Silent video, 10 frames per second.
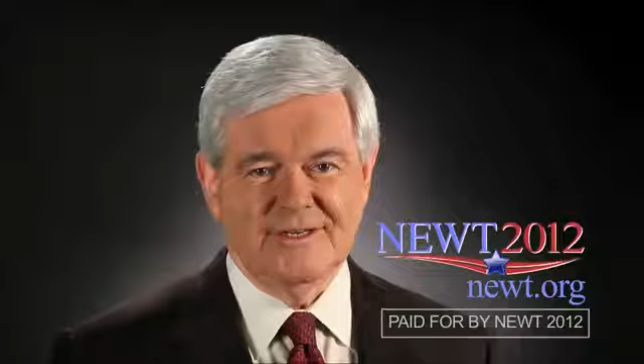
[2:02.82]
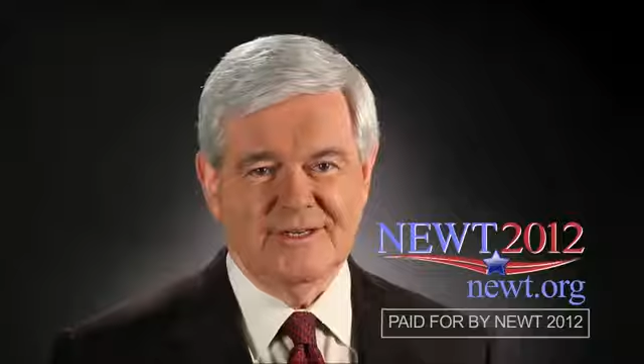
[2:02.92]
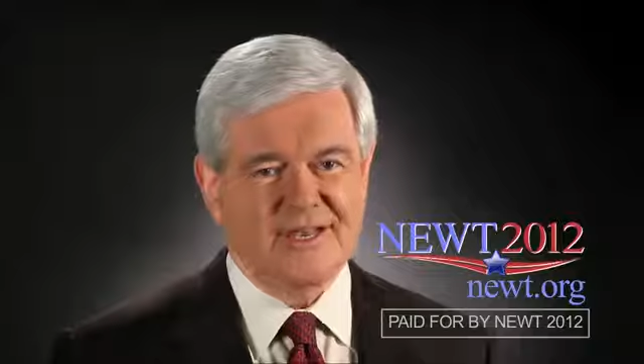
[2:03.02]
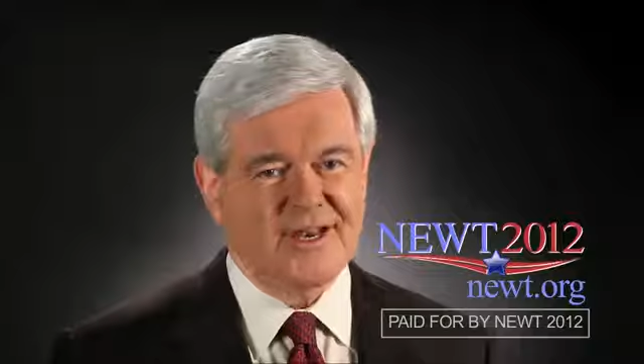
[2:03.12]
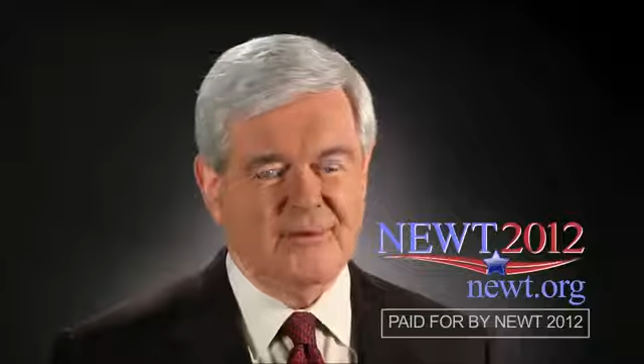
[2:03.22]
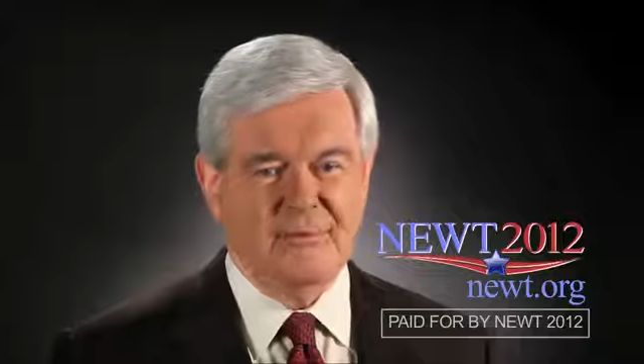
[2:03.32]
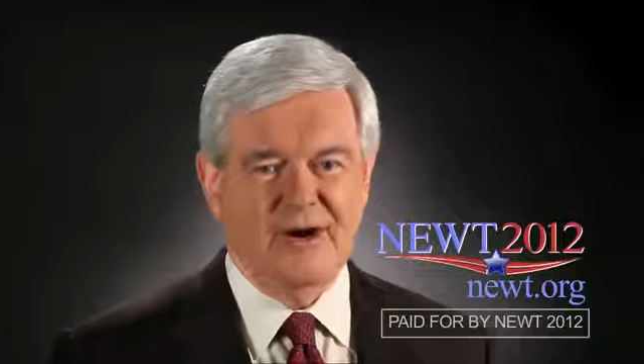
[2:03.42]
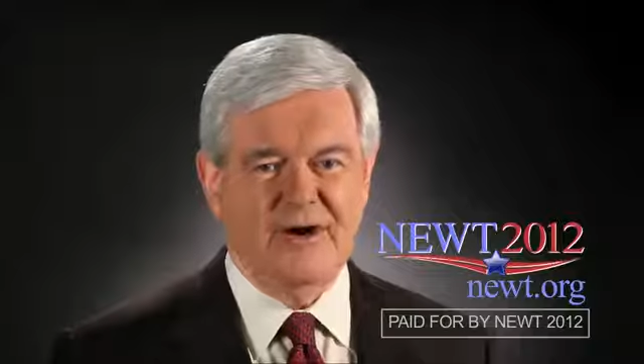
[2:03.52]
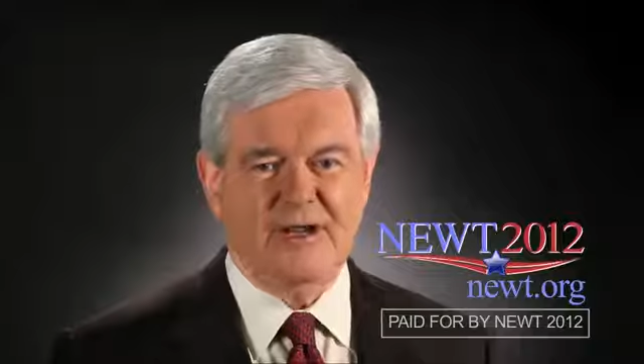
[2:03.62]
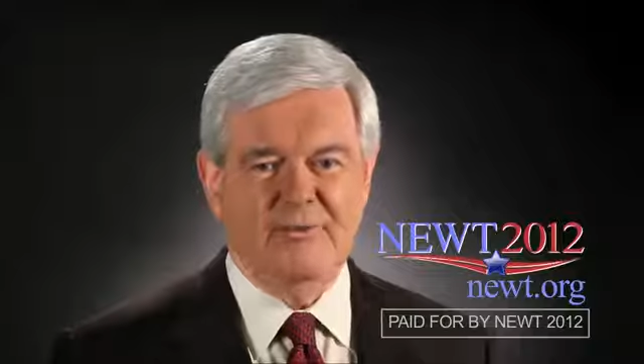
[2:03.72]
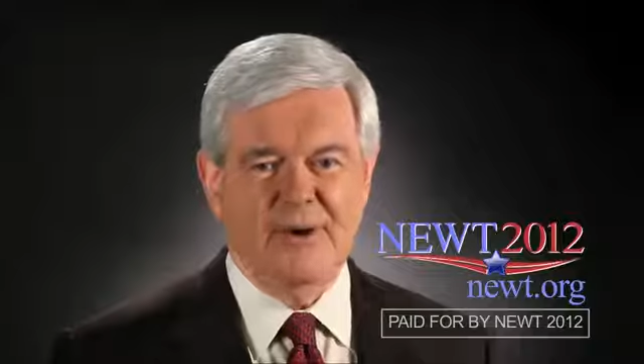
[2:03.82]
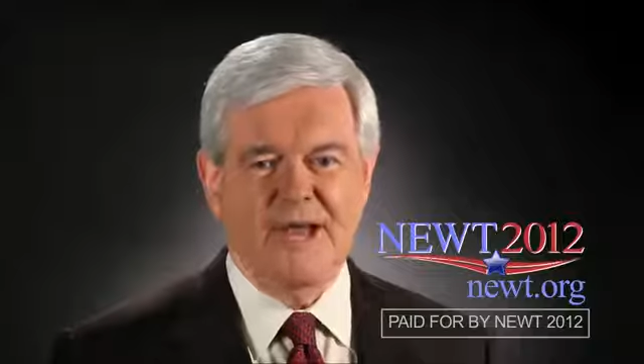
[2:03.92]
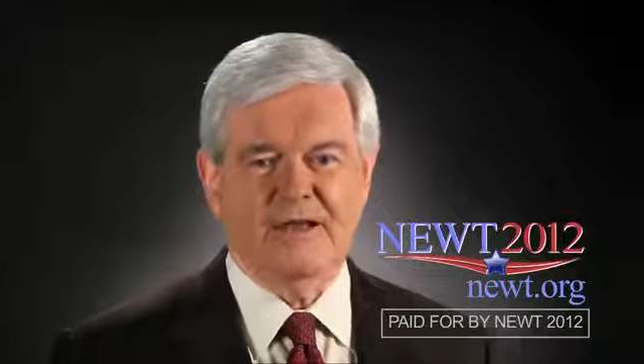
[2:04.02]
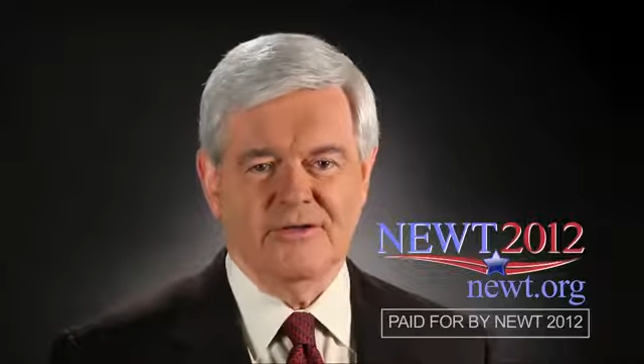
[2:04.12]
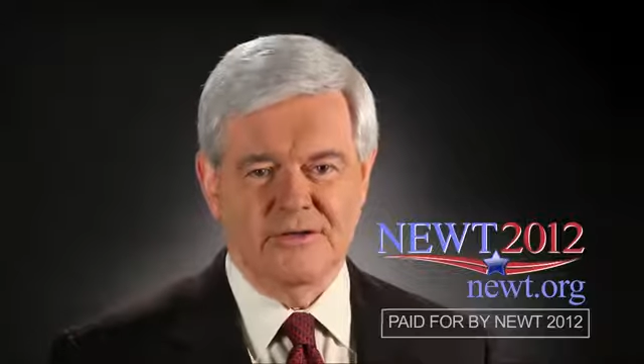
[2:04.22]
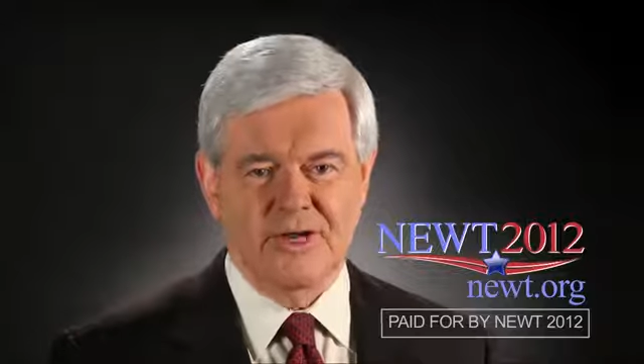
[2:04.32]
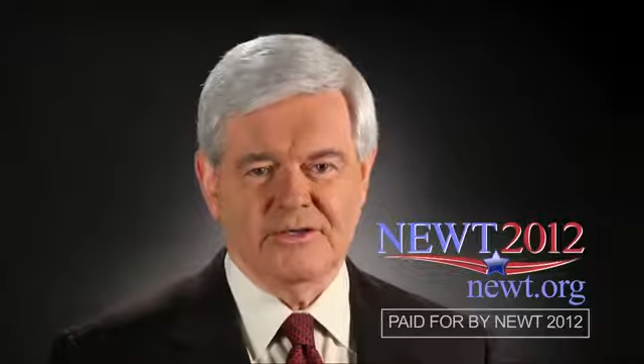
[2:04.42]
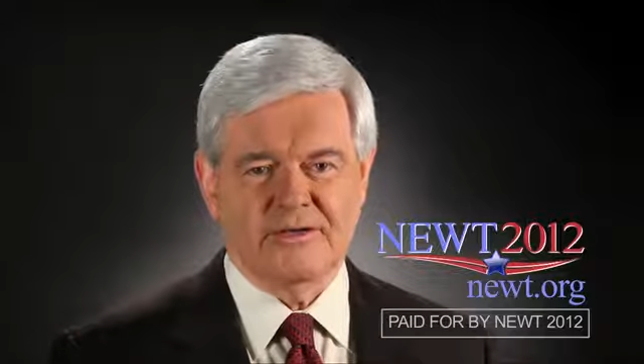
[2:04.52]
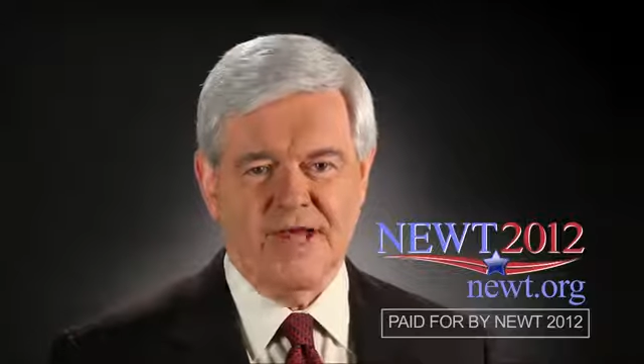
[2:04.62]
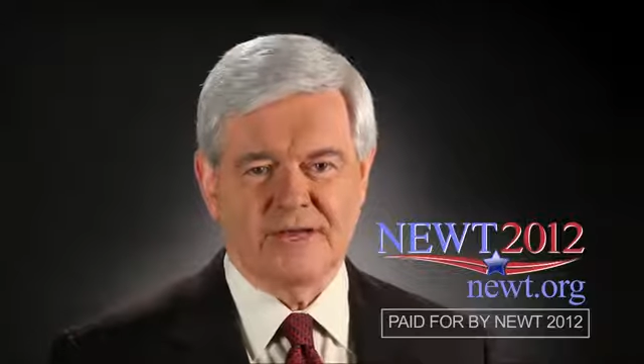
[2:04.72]
in getting America back on the right
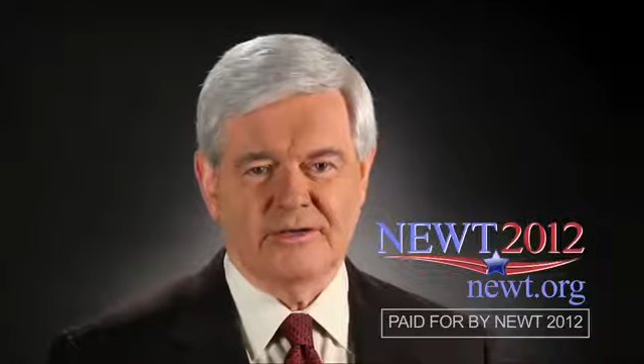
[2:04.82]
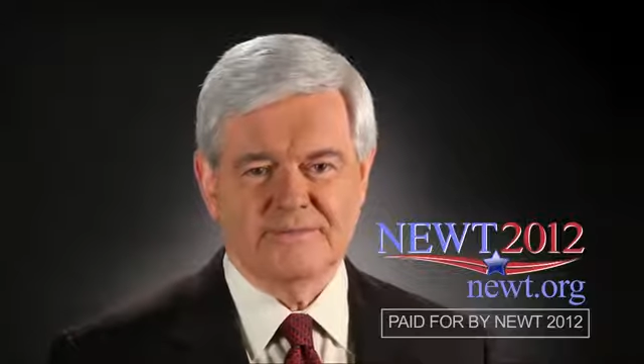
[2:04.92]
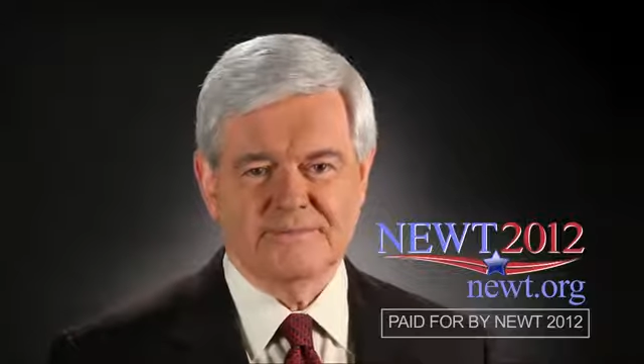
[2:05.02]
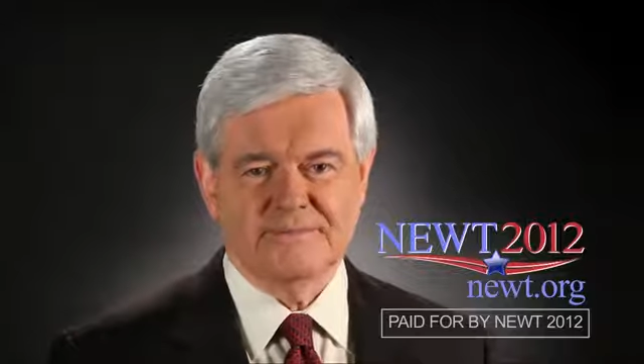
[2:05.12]
track.